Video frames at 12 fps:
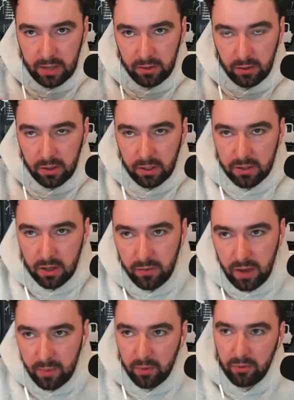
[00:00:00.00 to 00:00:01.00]
and the things that have
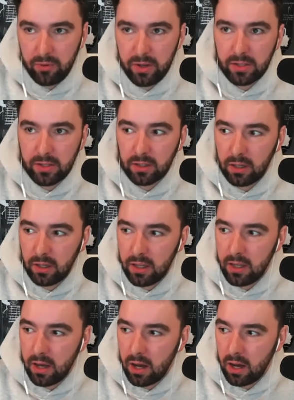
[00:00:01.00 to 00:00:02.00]
happened
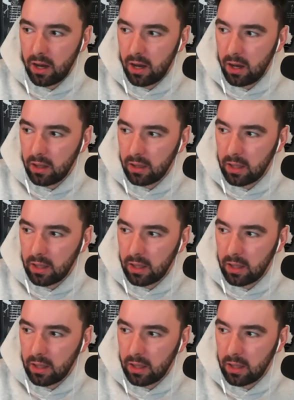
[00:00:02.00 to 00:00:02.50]
recently are